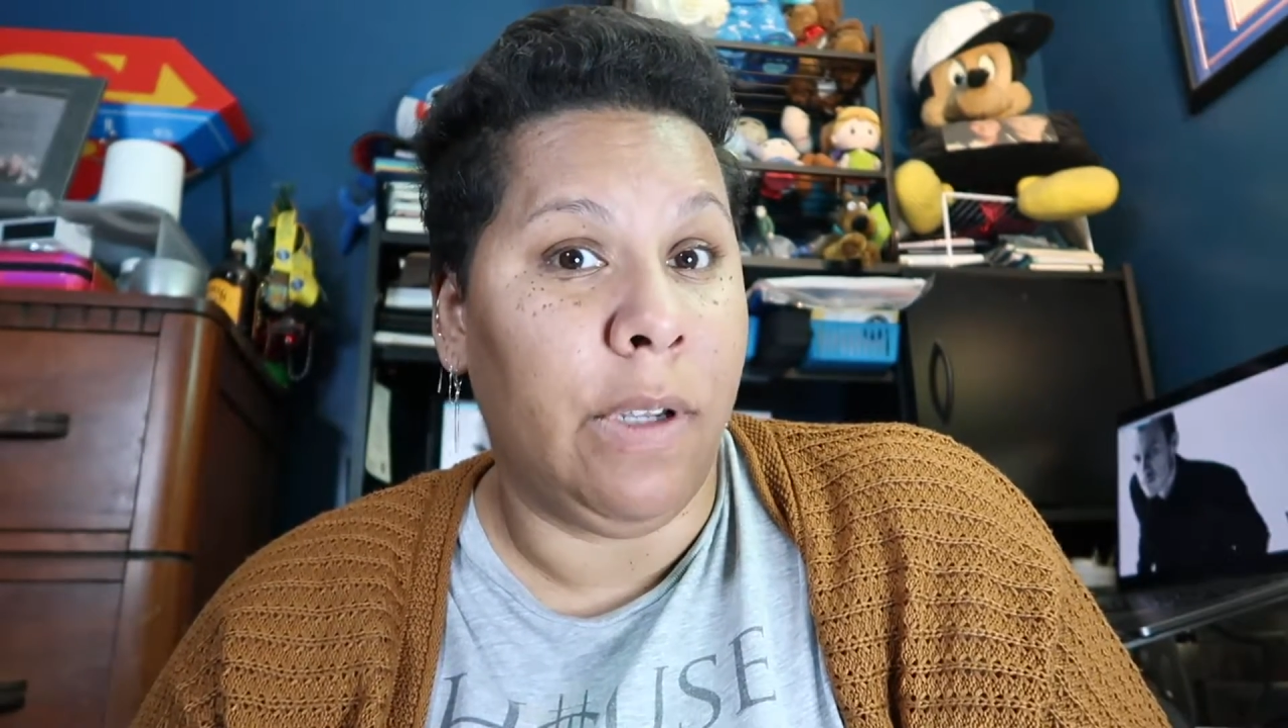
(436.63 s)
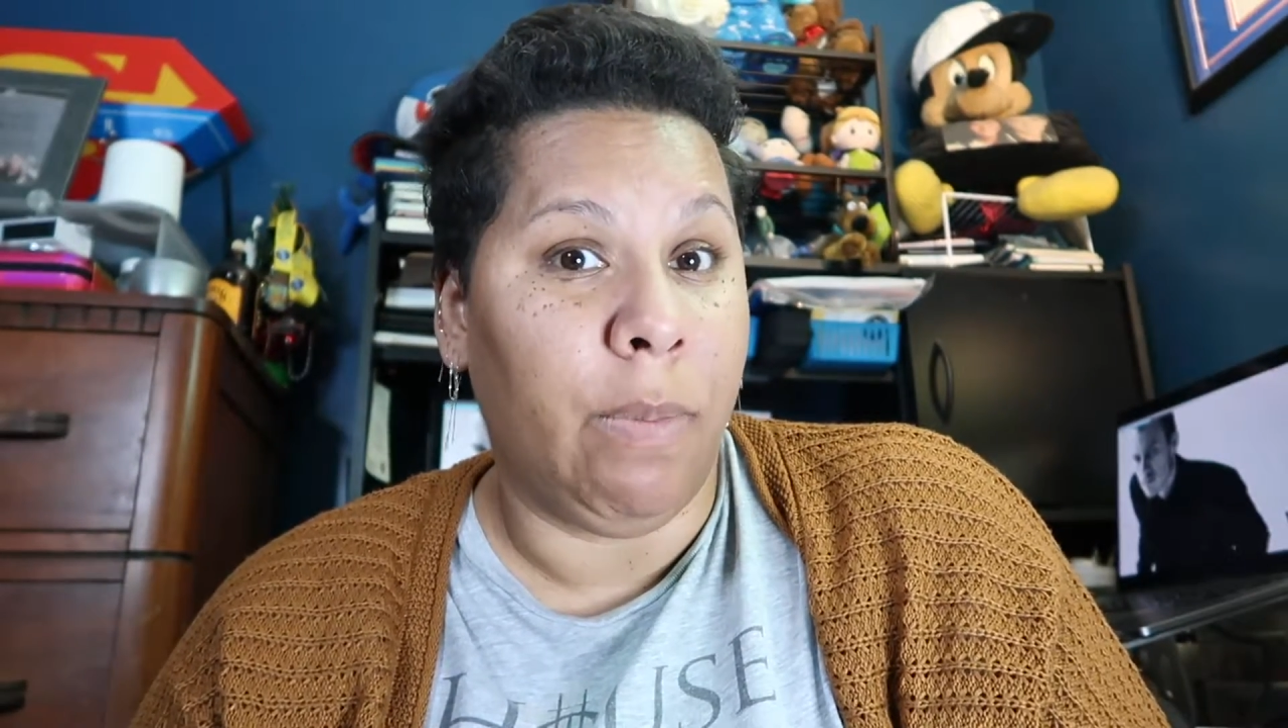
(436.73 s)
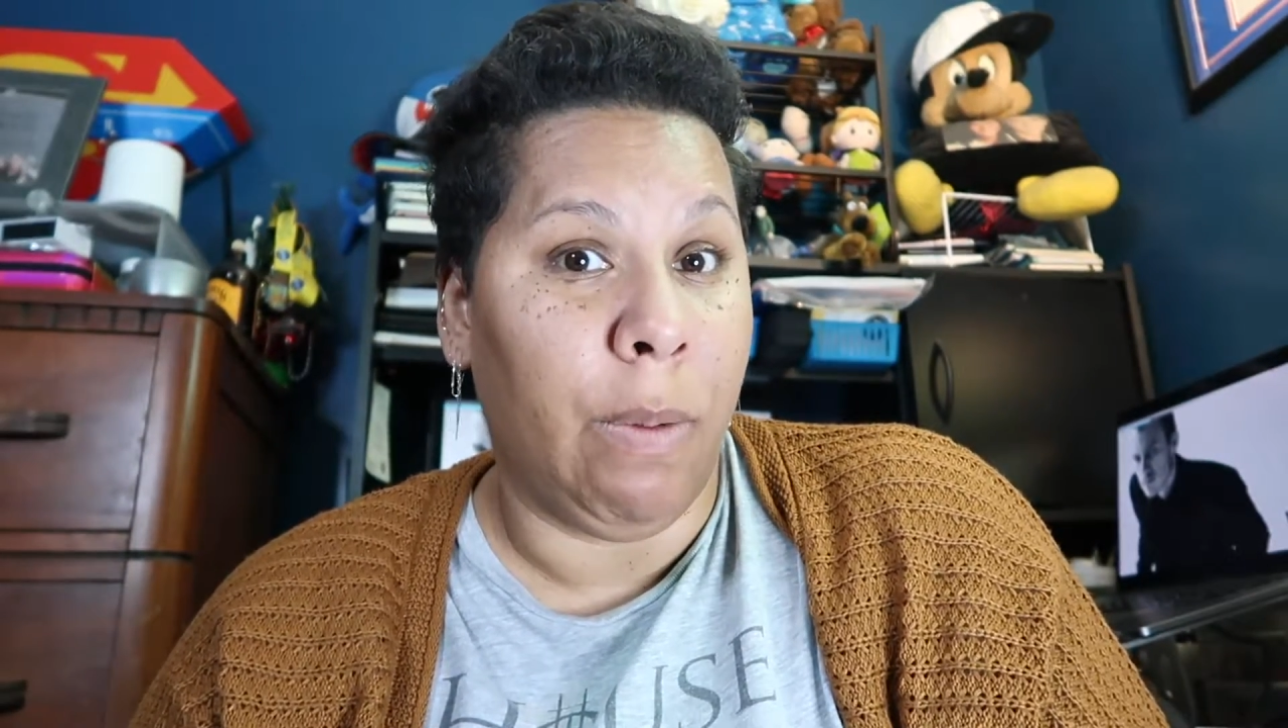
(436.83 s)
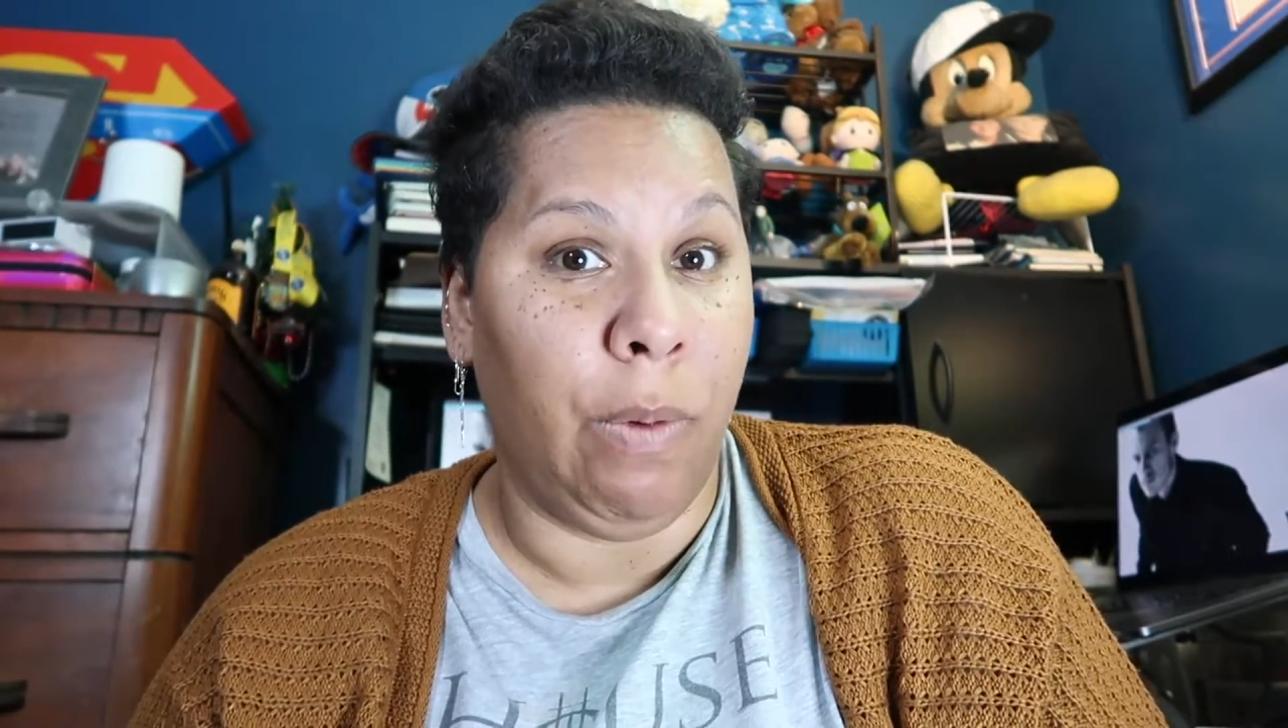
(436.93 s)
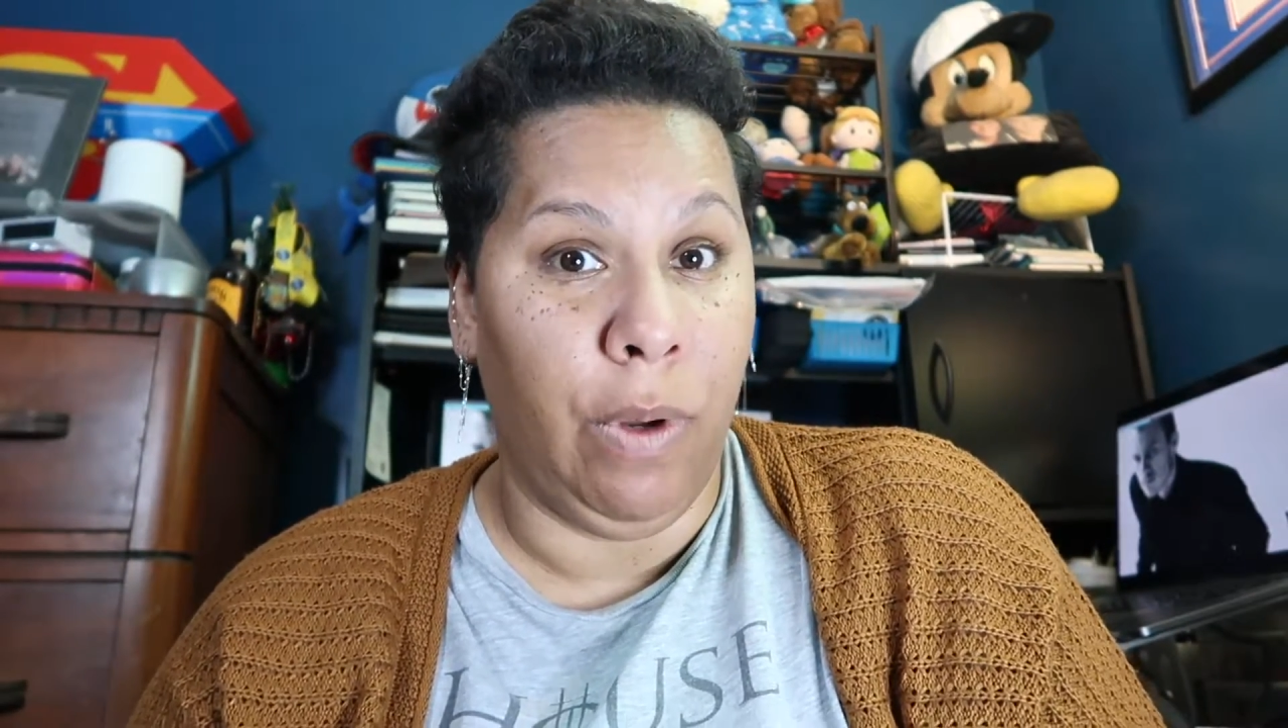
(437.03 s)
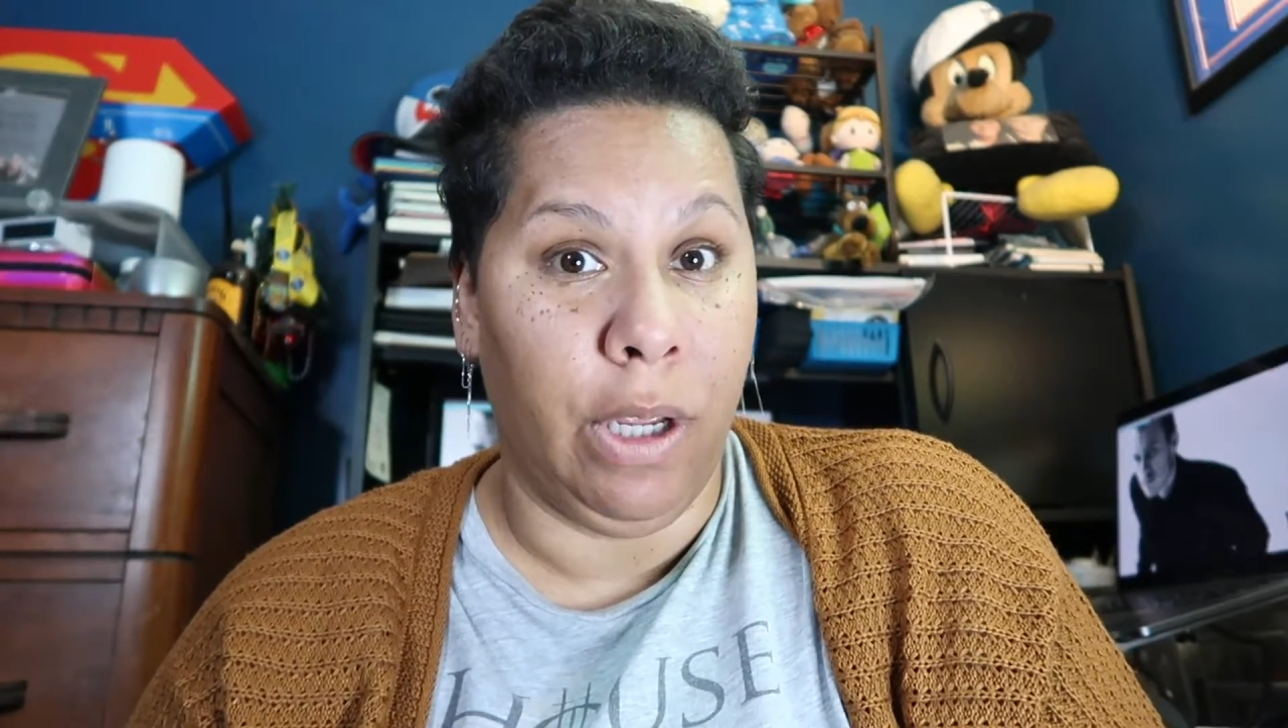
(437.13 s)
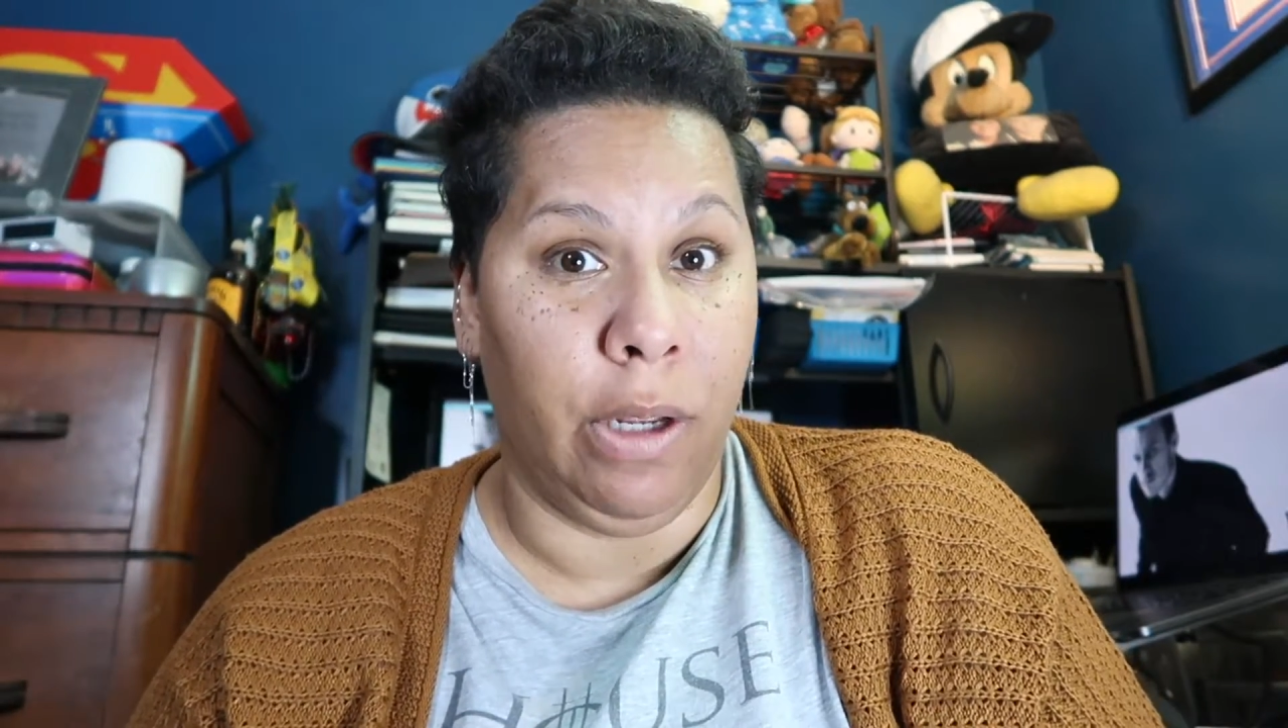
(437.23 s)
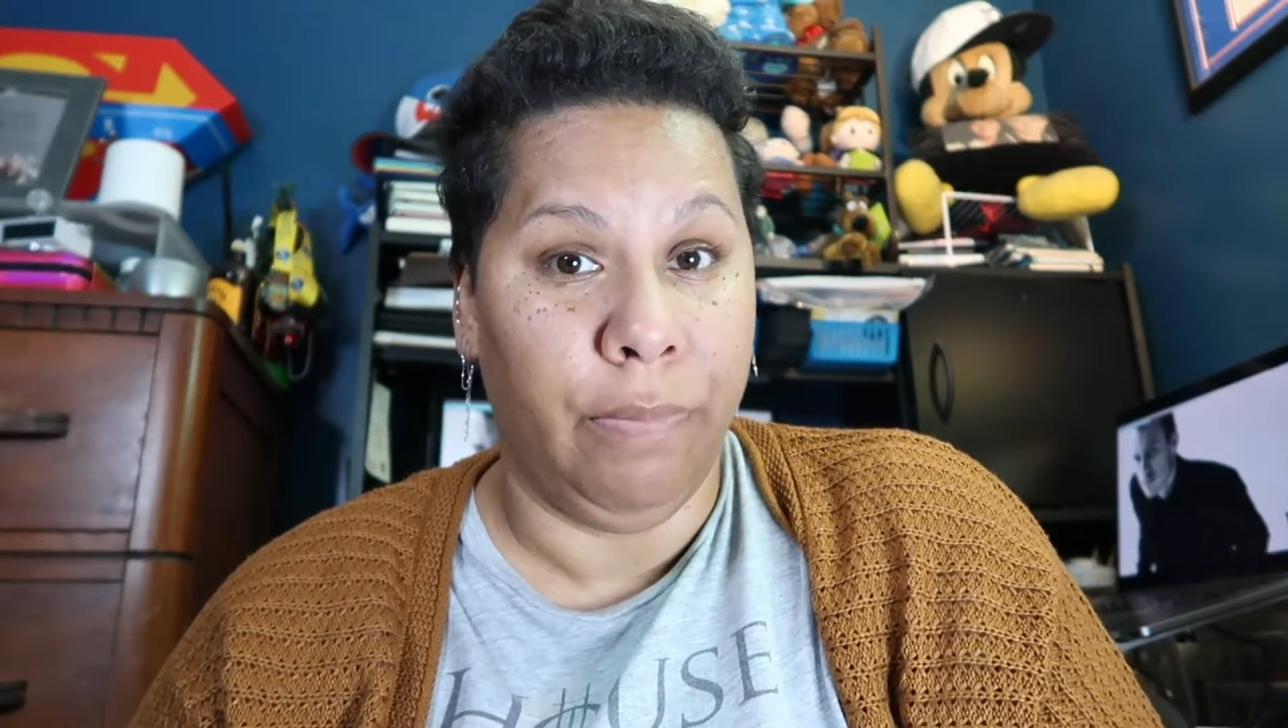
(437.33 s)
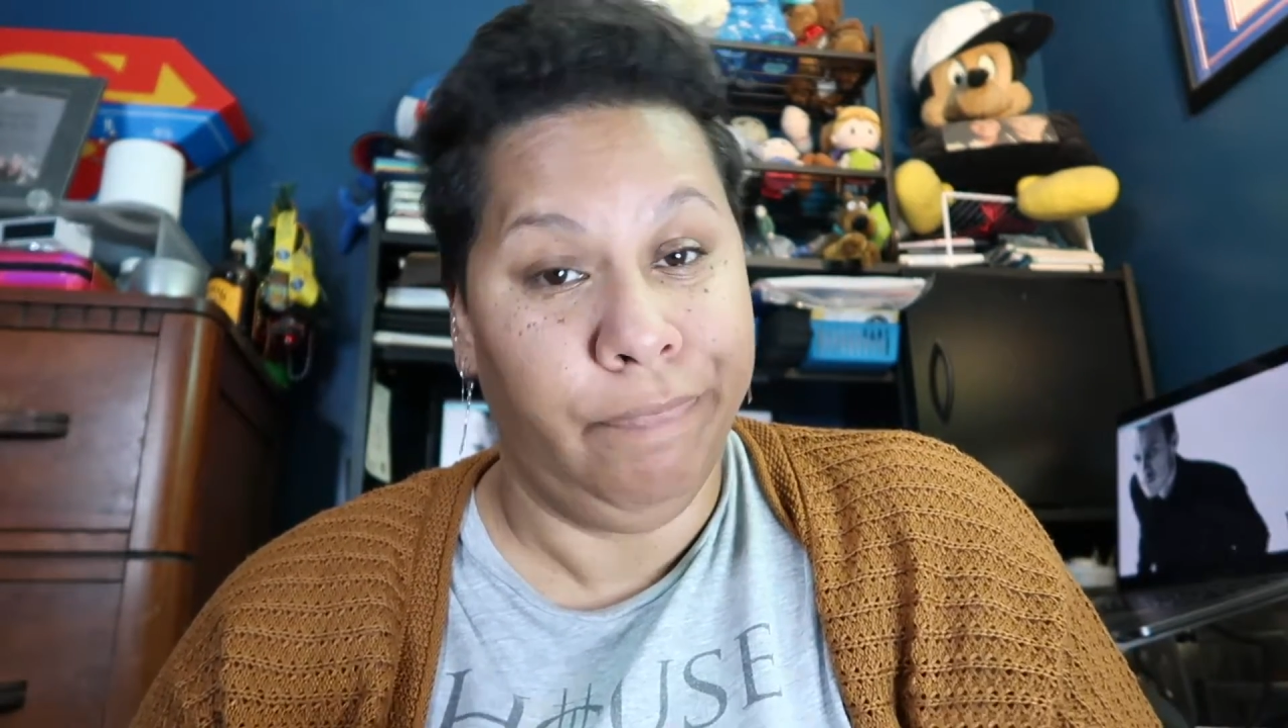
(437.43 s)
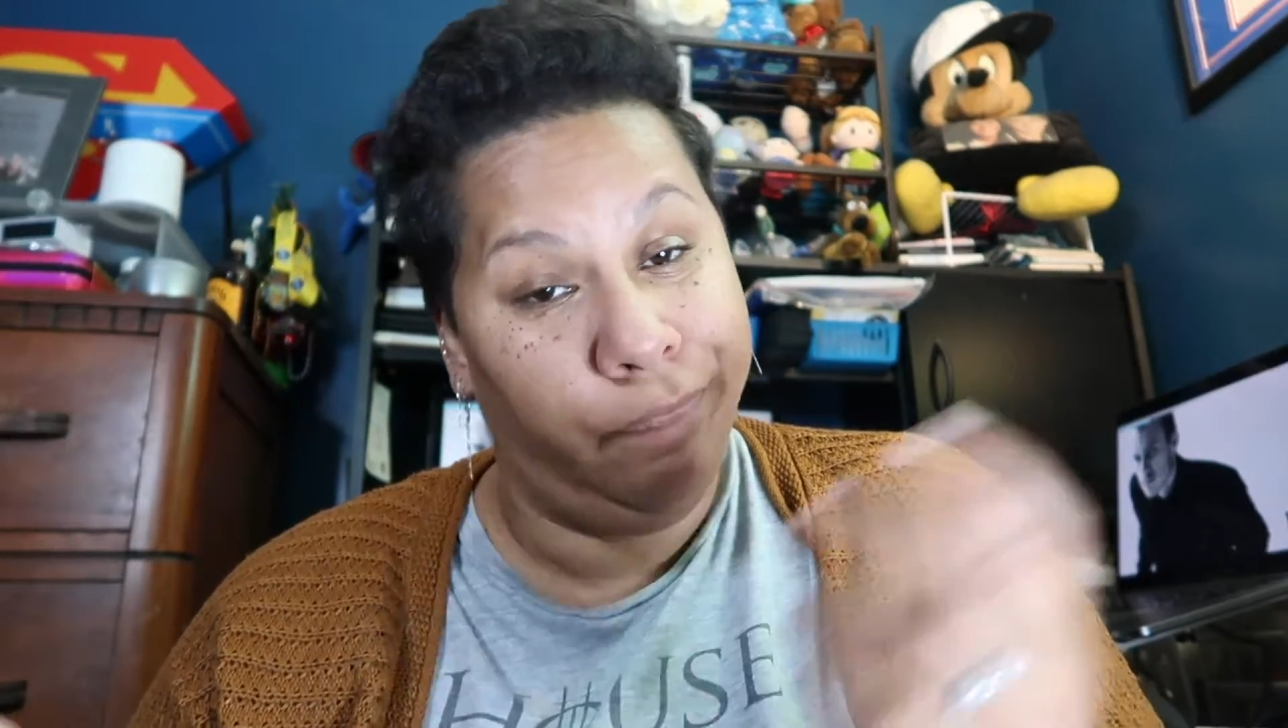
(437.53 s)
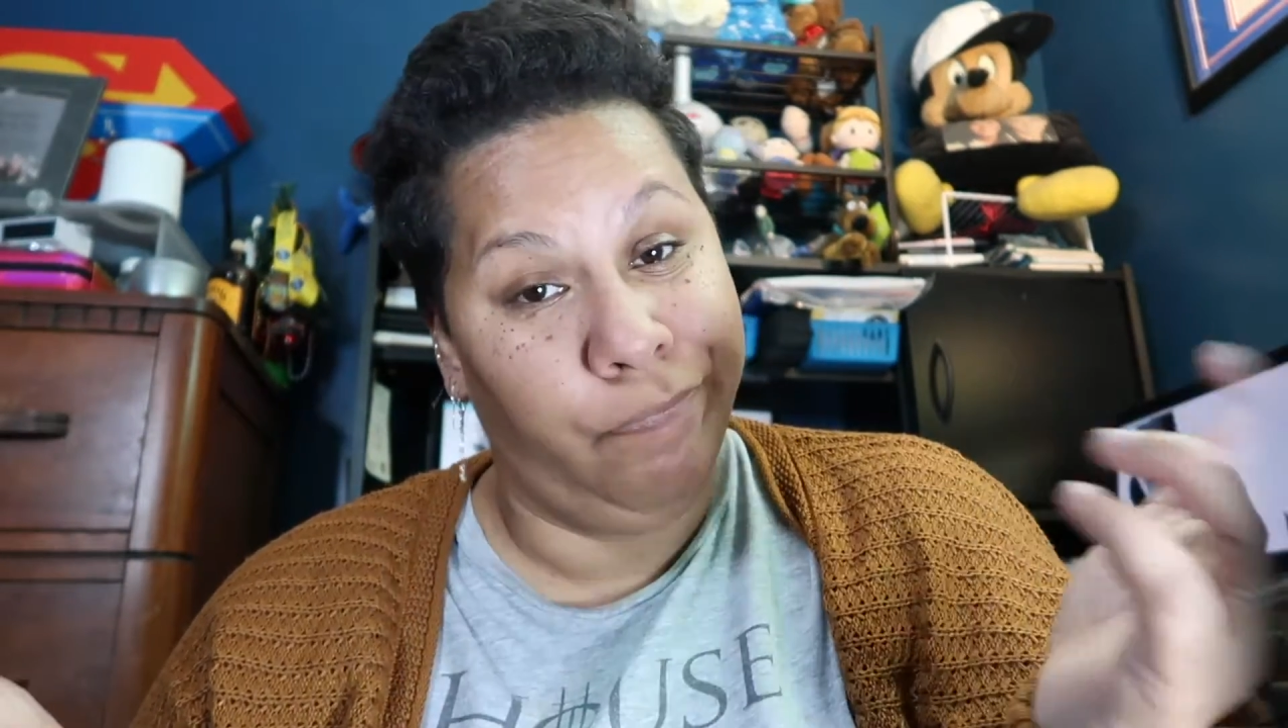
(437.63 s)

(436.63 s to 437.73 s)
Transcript: upcoming weekend.